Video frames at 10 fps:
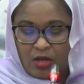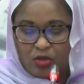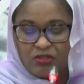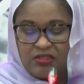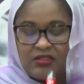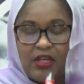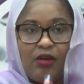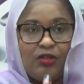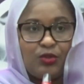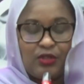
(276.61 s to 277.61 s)
This new
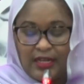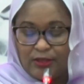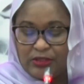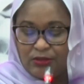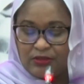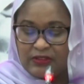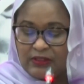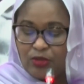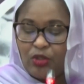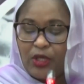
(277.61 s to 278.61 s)
policy will
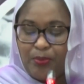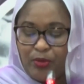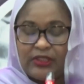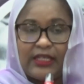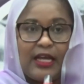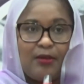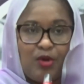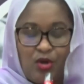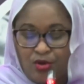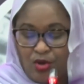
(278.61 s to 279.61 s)
be aimed at
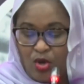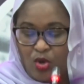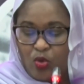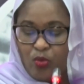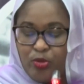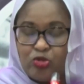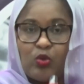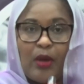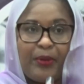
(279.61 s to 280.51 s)
building women's